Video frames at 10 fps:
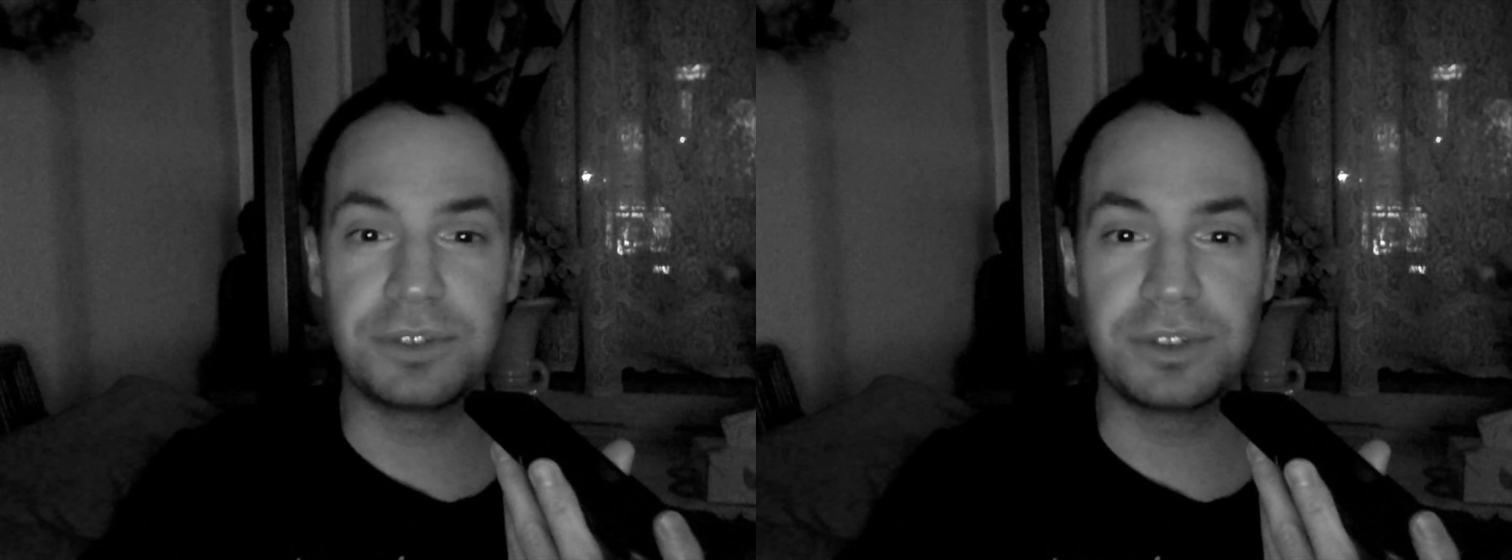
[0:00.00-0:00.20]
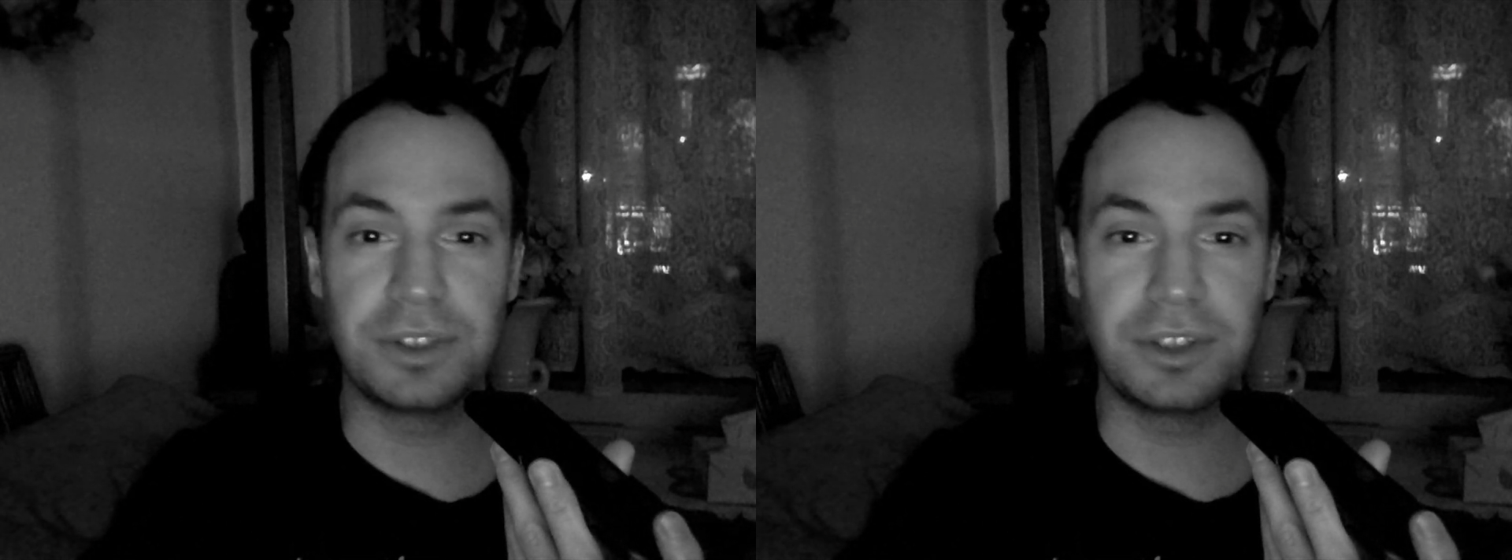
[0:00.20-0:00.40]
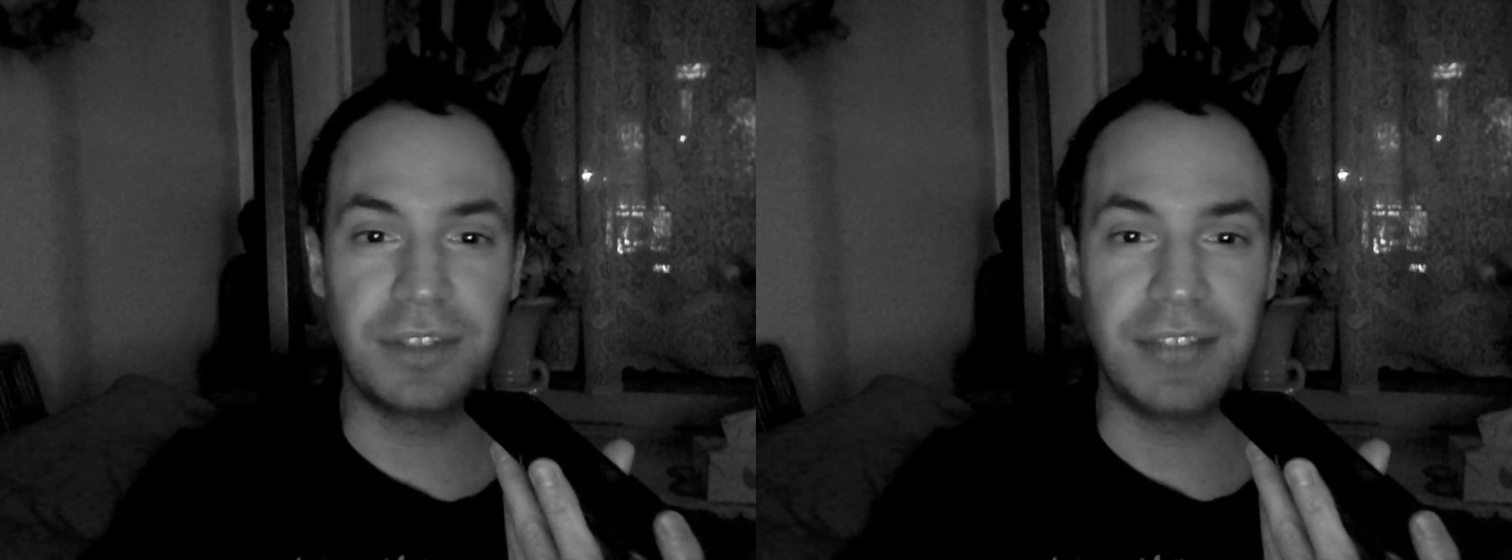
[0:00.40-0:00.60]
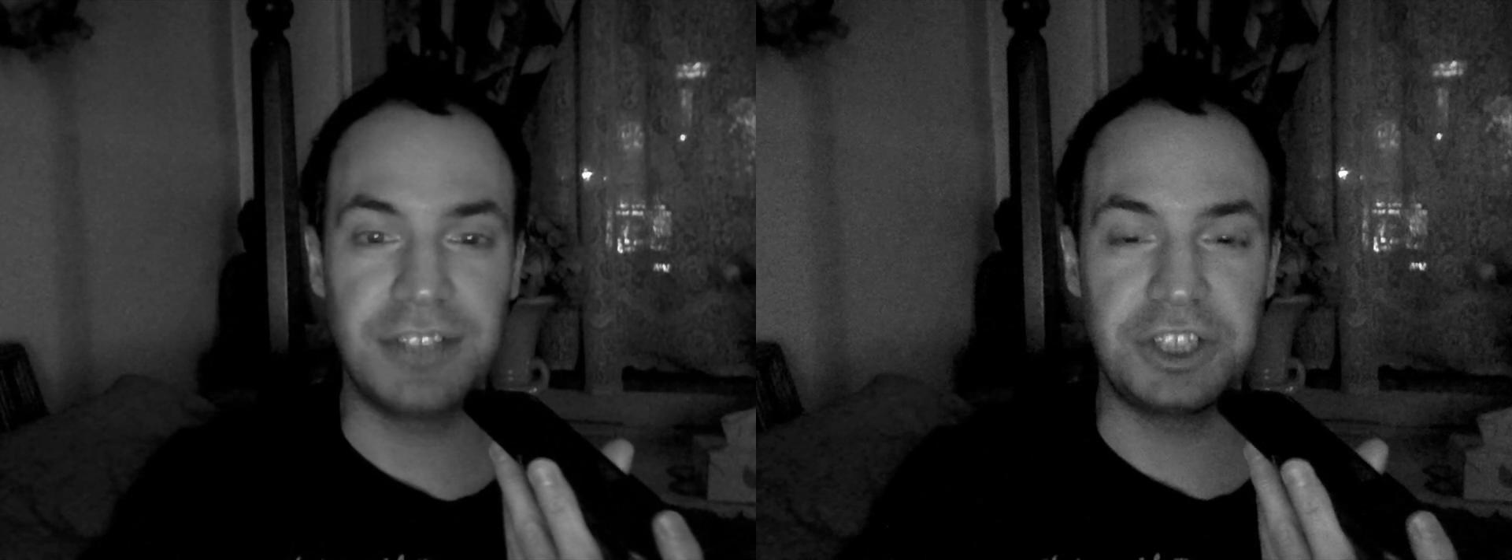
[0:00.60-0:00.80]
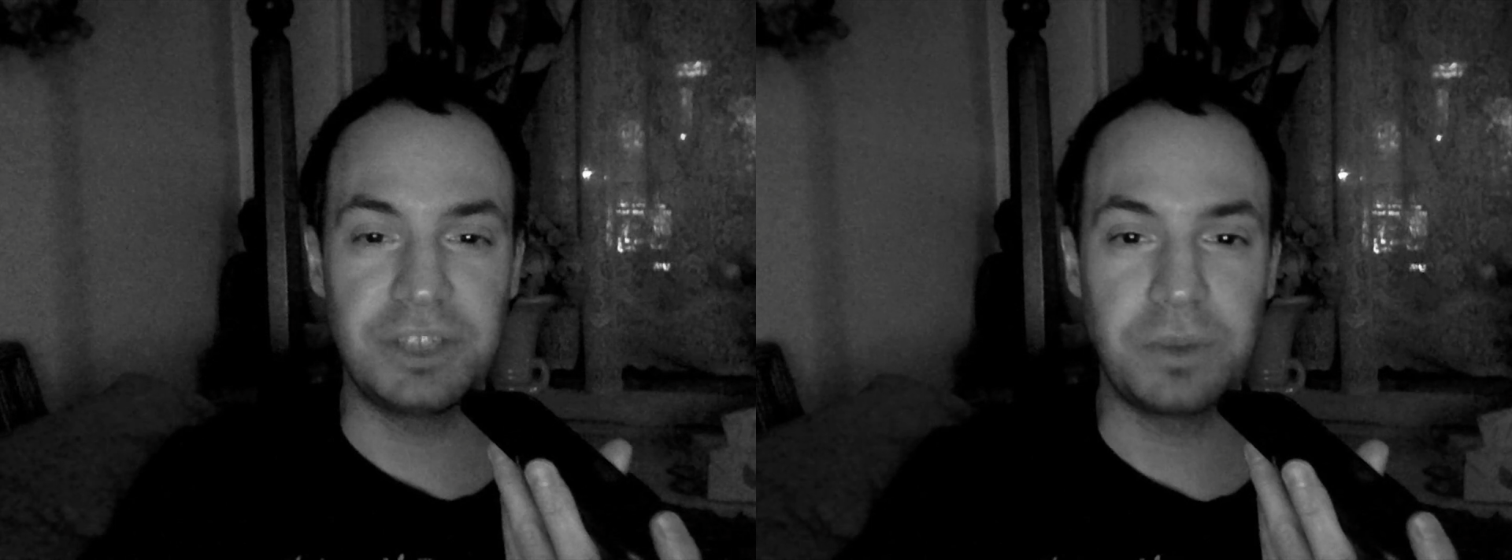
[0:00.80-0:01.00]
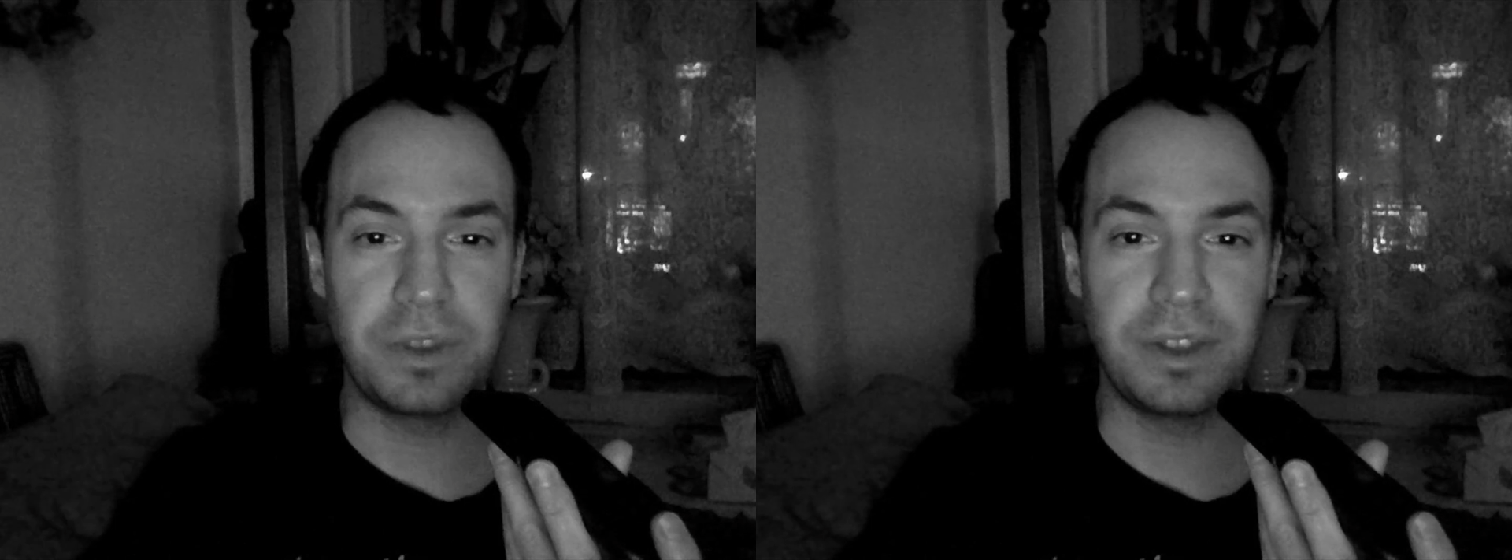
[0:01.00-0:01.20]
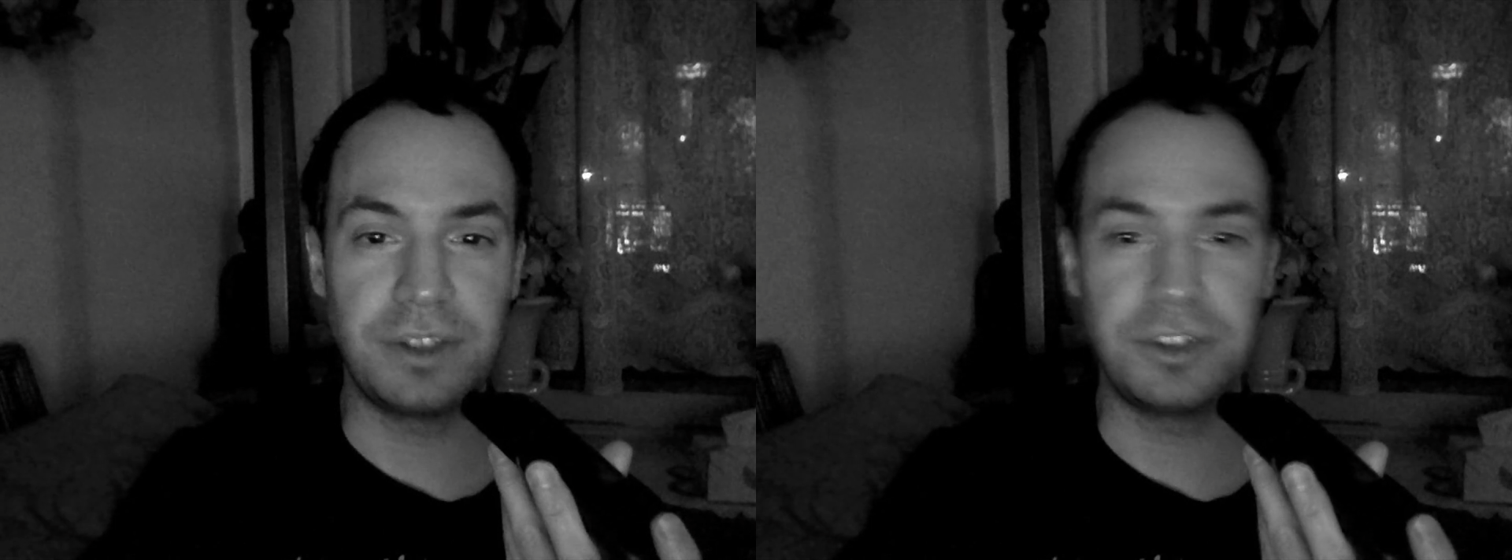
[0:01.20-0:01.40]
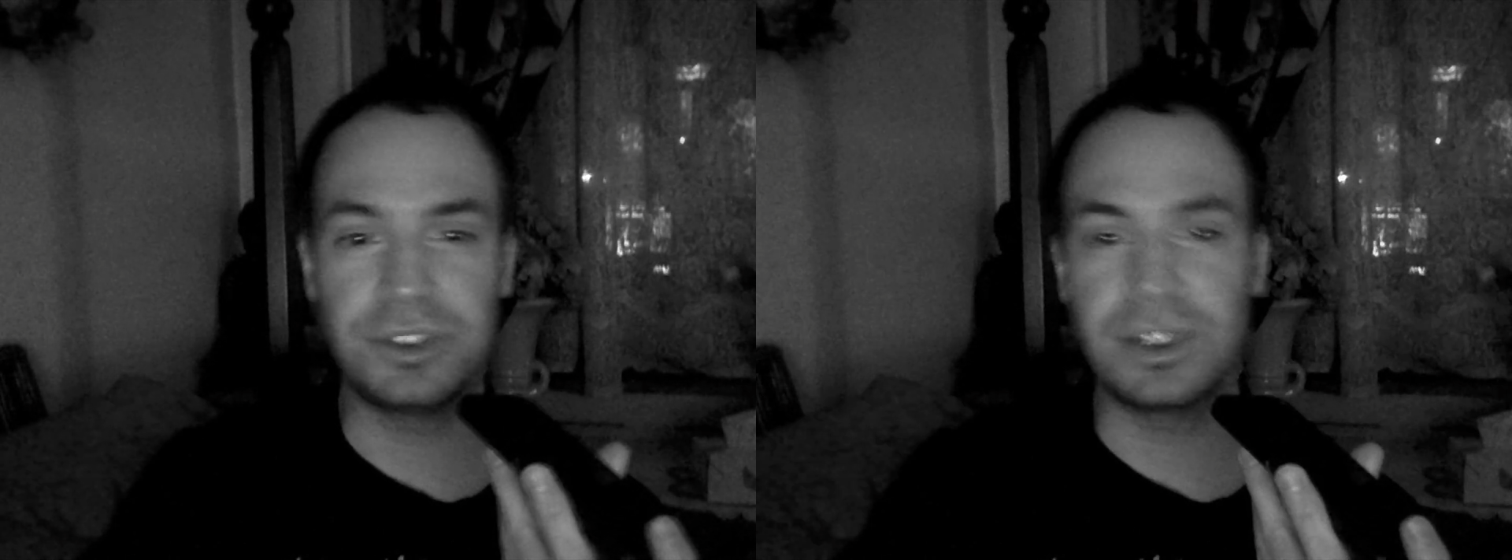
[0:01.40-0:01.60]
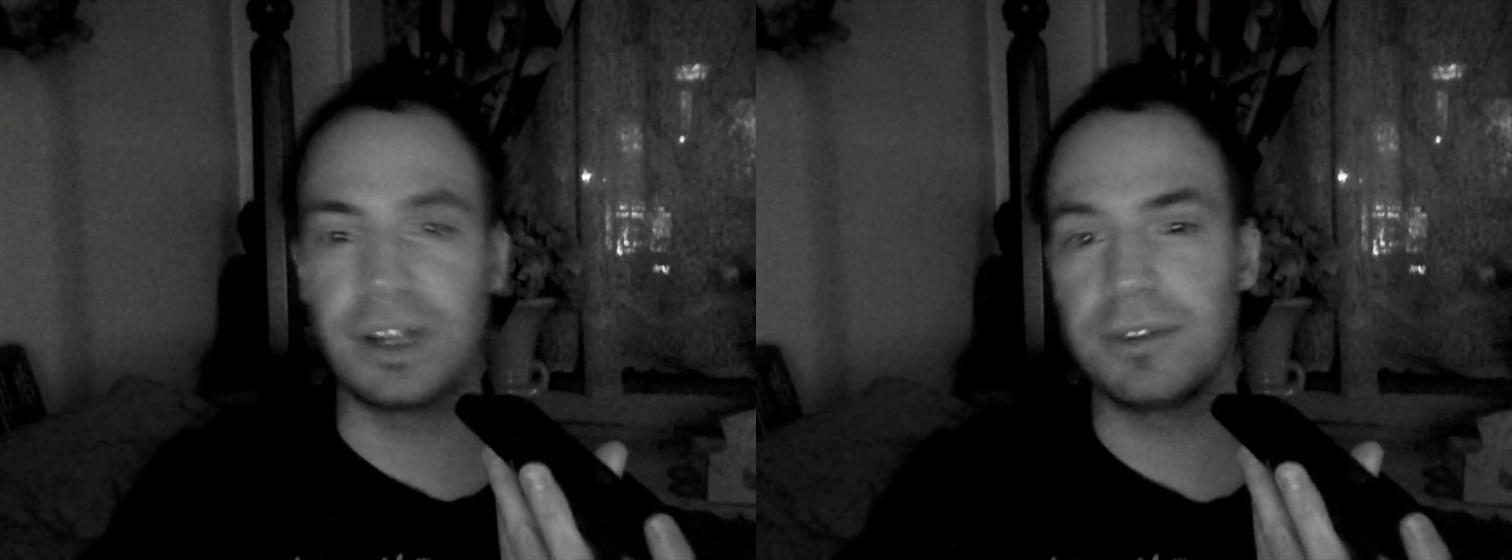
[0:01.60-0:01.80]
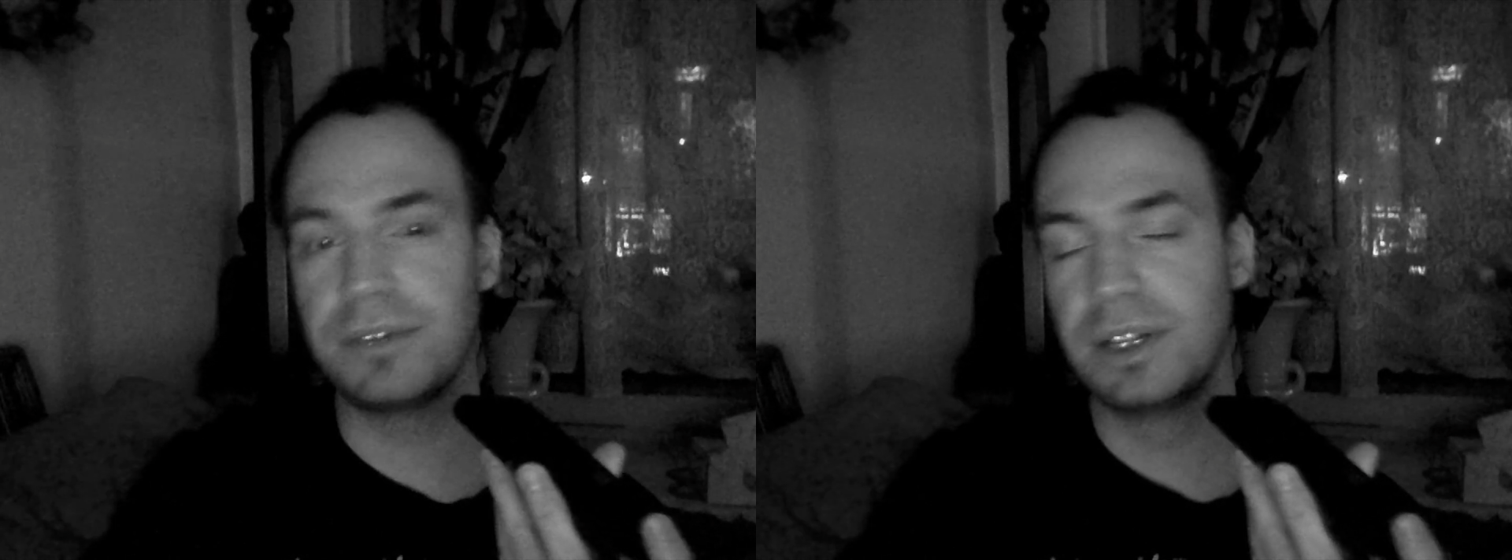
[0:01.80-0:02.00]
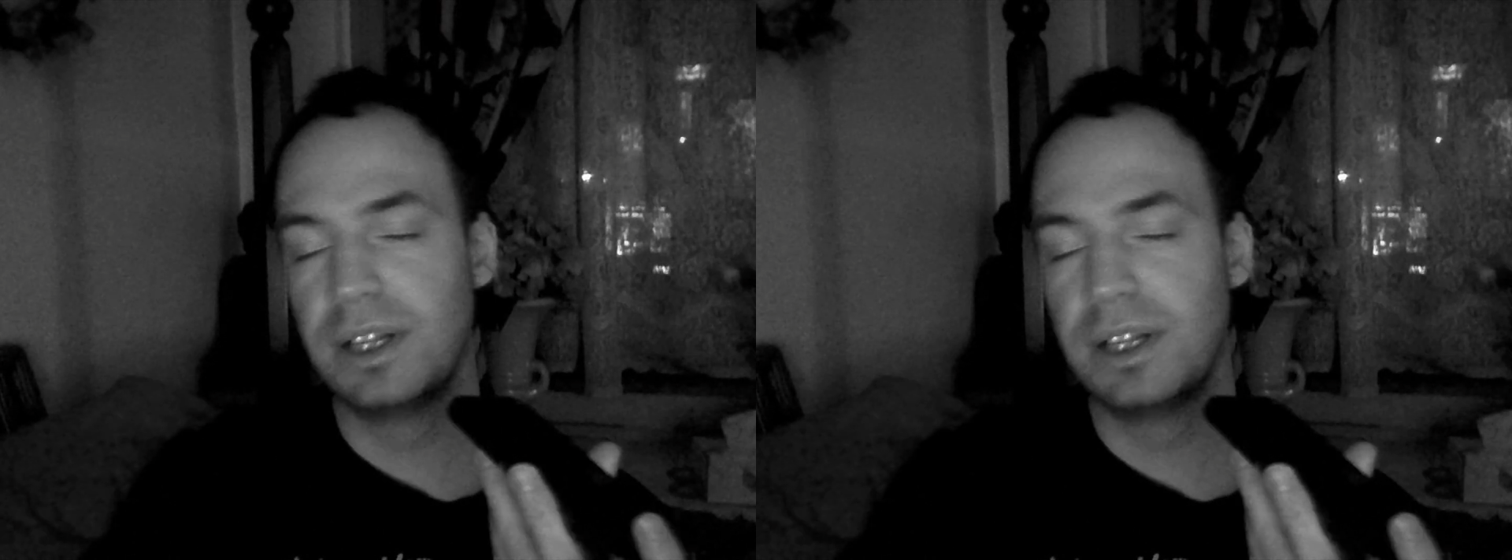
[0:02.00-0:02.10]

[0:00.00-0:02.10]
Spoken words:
You catch it within yourself,